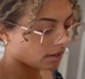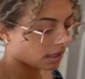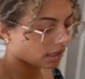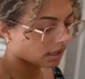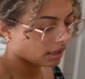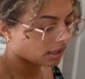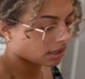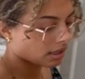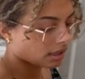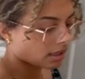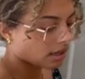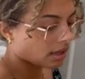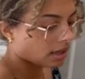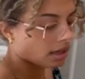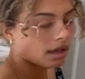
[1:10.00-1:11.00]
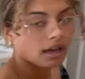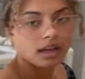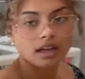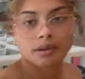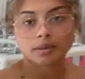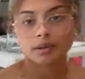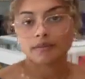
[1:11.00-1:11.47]
a
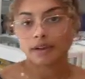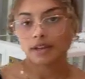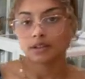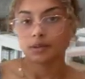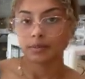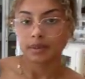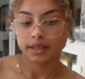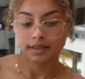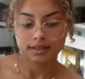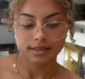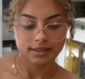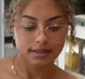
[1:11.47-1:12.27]
couple of extra bits.